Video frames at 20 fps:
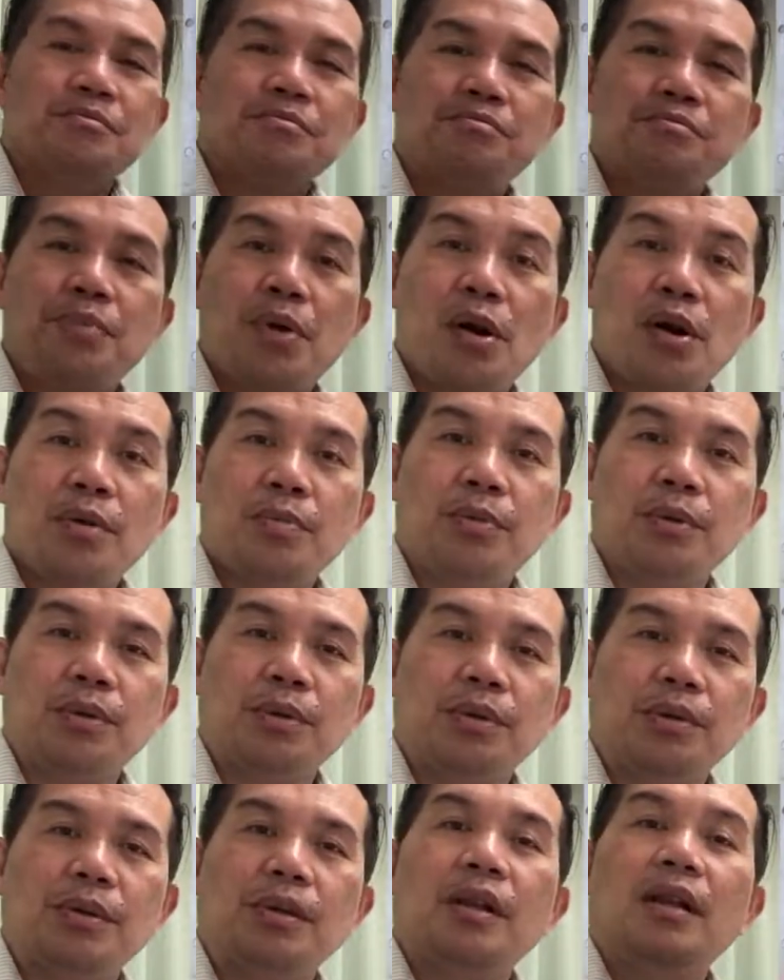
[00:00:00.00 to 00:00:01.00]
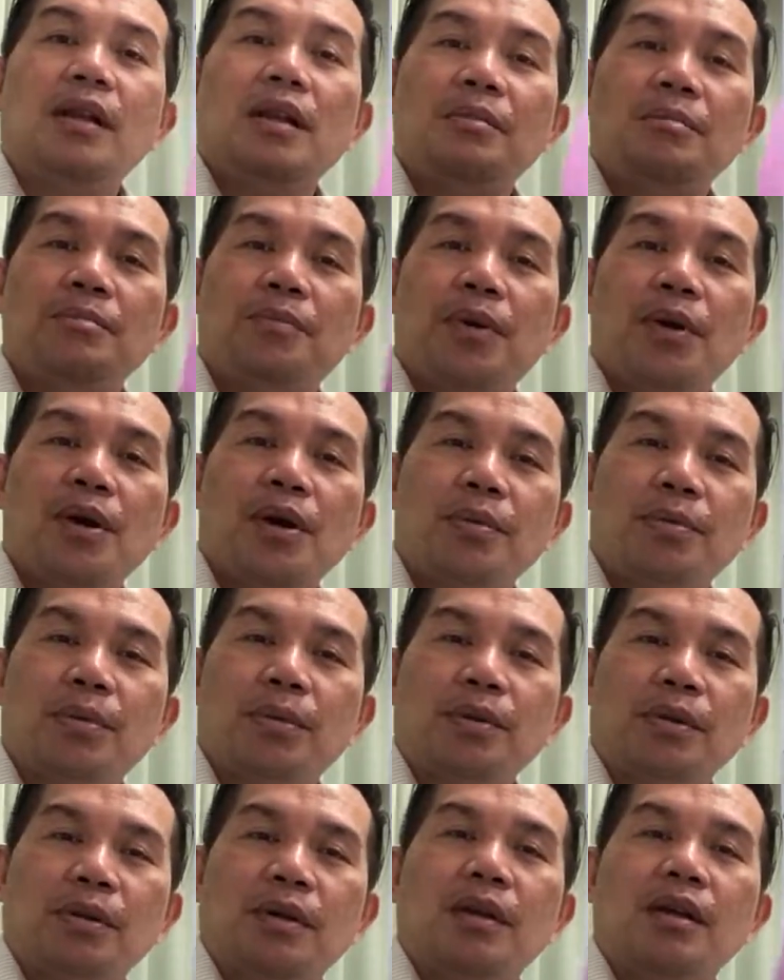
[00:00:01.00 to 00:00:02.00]
Purple,
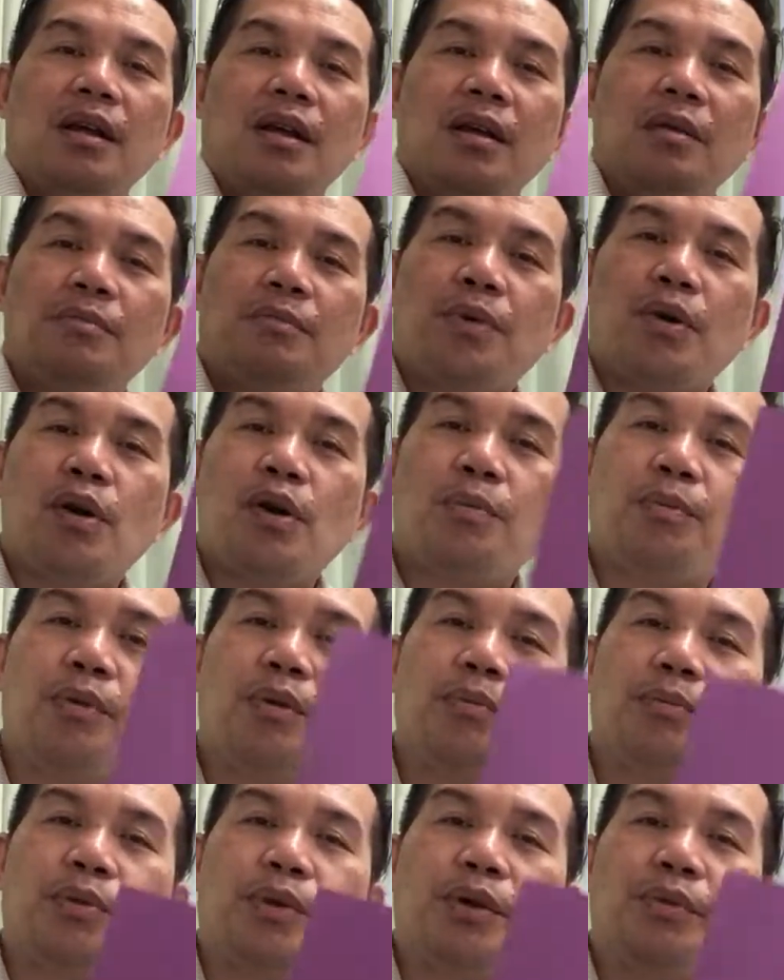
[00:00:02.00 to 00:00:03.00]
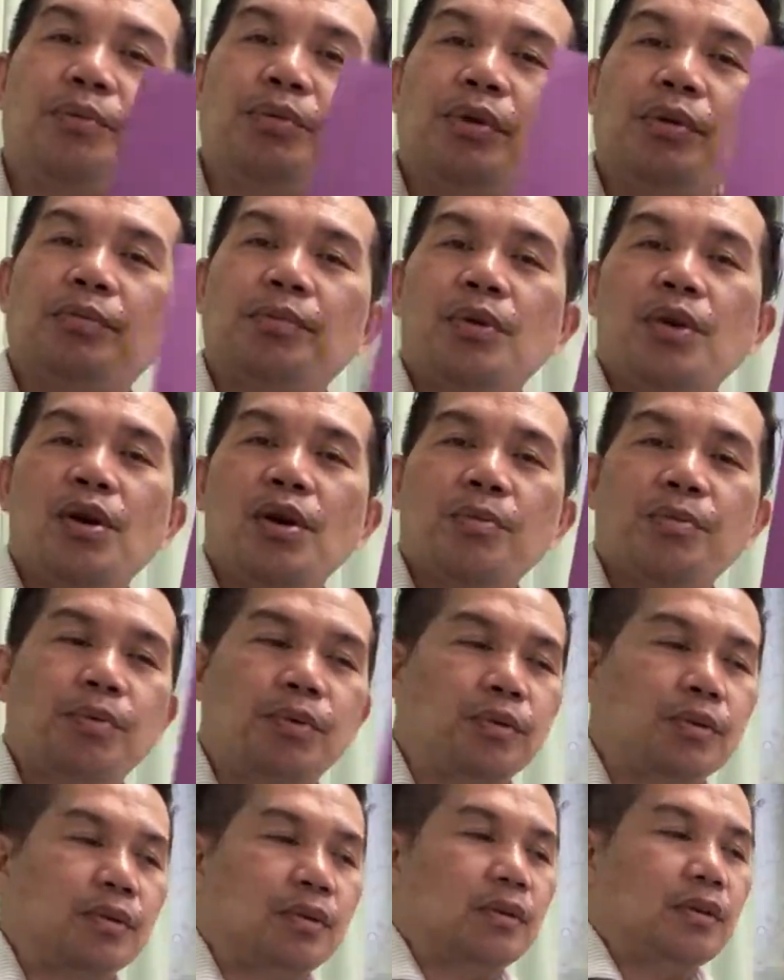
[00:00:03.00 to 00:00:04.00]
purple, purple, purple,
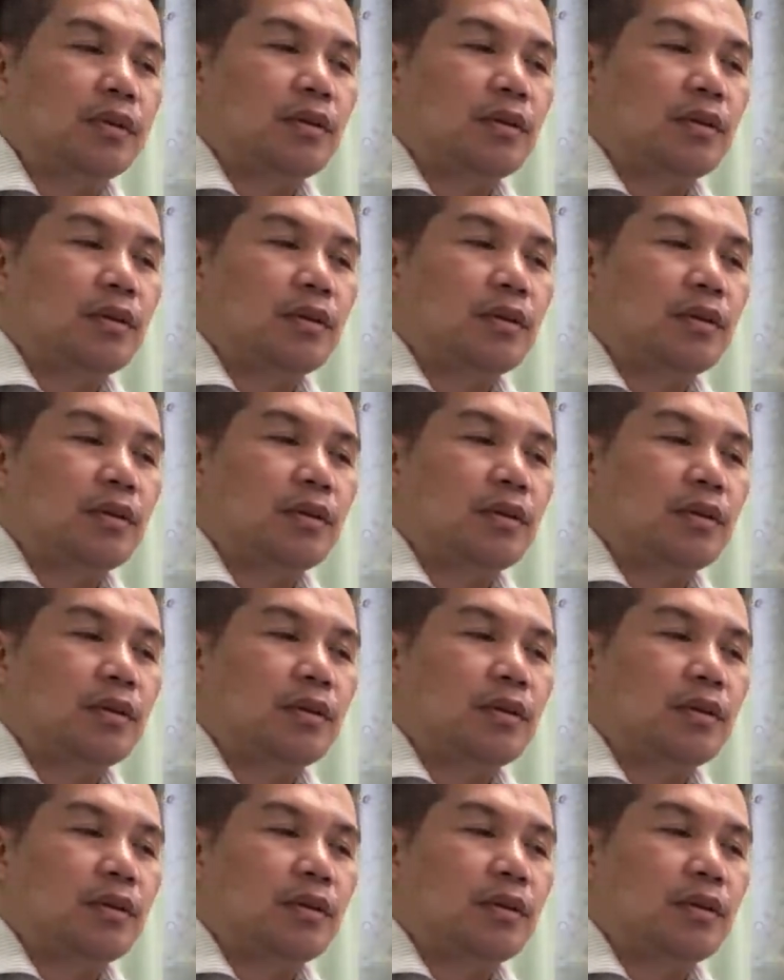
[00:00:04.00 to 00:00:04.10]
purple.